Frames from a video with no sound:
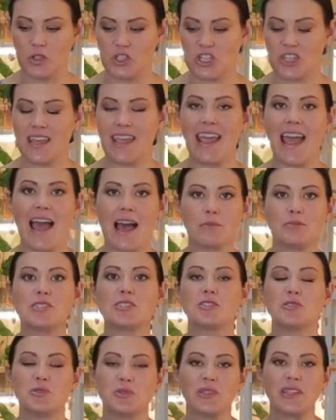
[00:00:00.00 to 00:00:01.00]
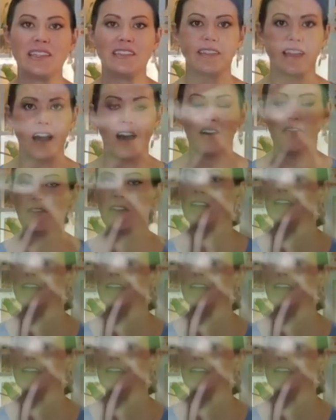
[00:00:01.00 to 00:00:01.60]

which they absolutely love.